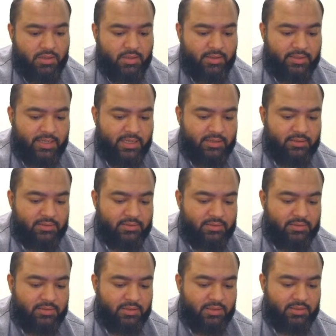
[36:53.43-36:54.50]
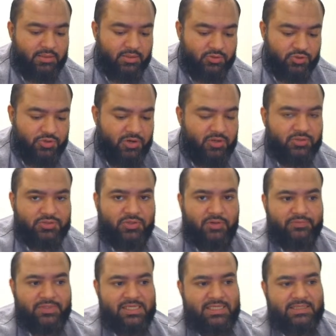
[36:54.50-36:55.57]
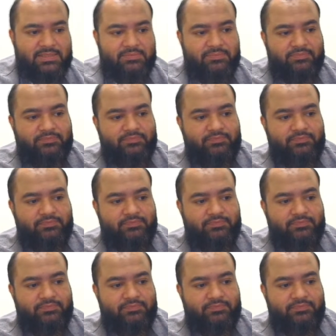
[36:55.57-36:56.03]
Okay, now do you know how to solve these?